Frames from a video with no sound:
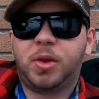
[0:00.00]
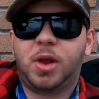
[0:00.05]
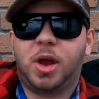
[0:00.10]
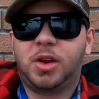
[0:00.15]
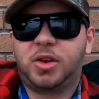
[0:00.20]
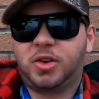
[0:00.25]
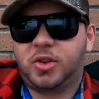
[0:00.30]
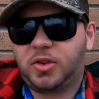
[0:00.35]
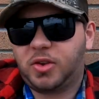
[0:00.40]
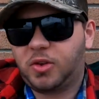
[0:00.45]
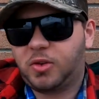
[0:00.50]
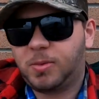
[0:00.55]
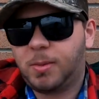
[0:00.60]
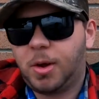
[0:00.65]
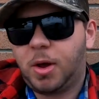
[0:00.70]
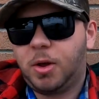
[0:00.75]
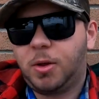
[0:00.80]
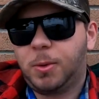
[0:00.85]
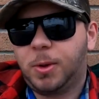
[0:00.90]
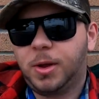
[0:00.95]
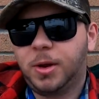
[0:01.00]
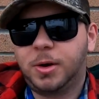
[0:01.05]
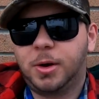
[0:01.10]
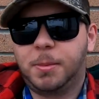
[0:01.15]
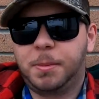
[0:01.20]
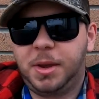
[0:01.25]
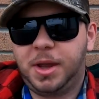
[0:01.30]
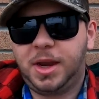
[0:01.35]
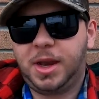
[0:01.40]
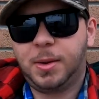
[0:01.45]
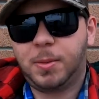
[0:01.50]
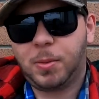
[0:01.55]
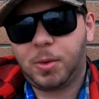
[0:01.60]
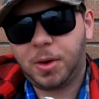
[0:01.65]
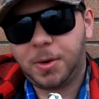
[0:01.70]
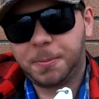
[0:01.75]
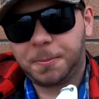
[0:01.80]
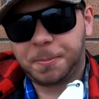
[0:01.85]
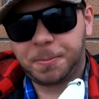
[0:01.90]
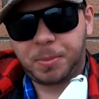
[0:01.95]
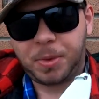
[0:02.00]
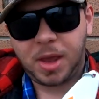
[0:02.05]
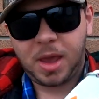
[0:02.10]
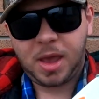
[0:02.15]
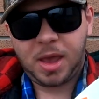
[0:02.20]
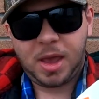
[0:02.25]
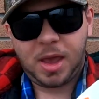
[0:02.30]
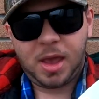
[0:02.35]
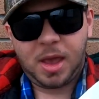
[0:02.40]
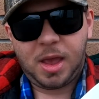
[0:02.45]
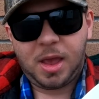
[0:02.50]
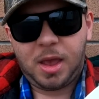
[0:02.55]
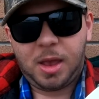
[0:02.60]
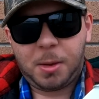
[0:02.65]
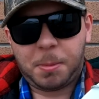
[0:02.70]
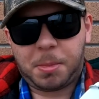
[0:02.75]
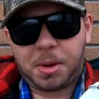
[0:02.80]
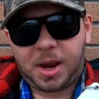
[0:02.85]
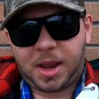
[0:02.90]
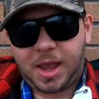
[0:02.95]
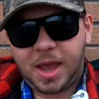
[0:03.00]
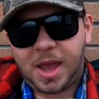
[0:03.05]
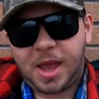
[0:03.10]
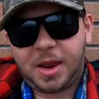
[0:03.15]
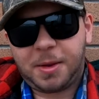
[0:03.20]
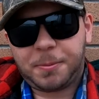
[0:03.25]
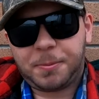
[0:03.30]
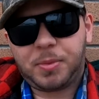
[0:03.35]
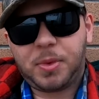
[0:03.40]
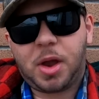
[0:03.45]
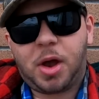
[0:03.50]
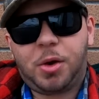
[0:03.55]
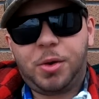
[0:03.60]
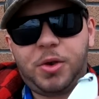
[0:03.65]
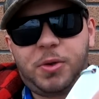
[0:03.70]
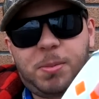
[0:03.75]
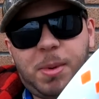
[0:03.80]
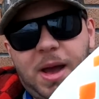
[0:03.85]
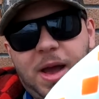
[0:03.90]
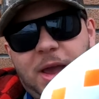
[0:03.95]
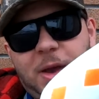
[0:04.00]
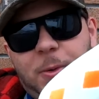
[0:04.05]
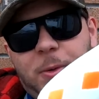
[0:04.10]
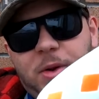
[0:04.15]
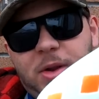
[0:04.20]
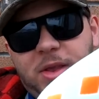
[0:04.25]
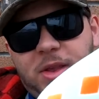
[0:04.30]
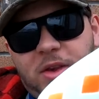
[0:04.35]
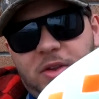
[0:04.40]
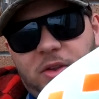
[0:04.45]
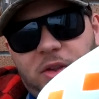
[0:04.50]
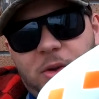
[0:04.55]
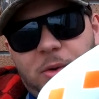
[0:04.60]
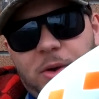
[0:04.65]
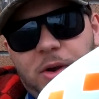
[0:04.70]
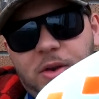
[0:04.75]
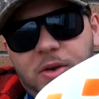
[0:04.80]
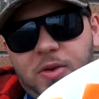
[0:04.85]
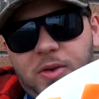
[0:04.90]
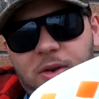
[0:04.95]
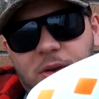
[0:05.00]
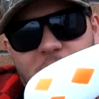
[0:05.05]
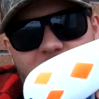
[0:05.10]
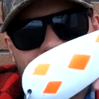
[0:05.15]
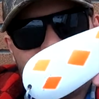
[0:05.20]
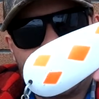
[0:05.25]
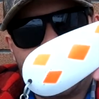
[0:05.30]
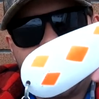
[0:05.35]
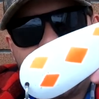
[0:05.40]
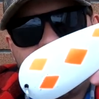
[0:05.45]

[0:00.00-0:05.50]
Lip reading: not just a small one or a medium one. But again, always buying one of these lures is going